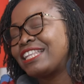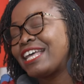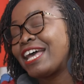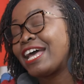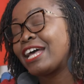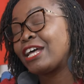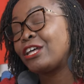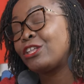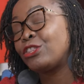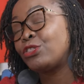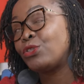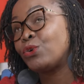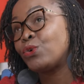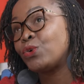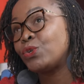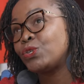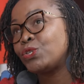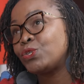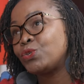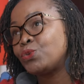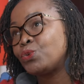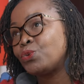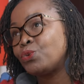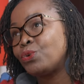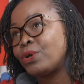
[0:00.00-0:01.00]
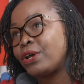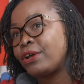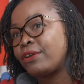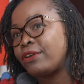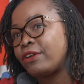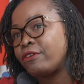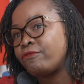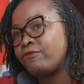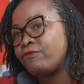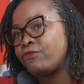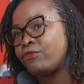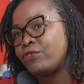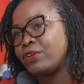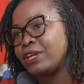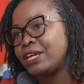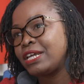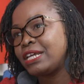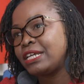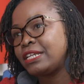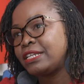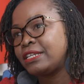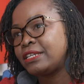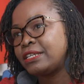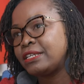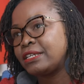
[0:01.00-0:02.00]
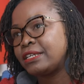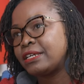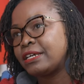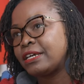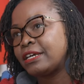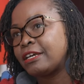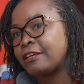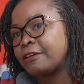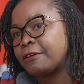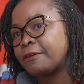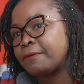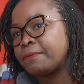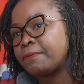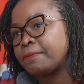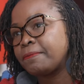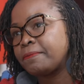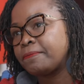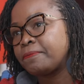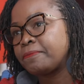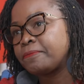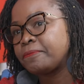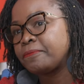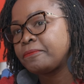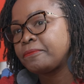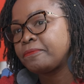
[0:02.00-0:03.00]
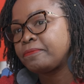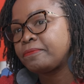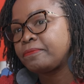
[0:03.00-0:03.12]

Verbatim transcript: There mm. are those who are afraid um,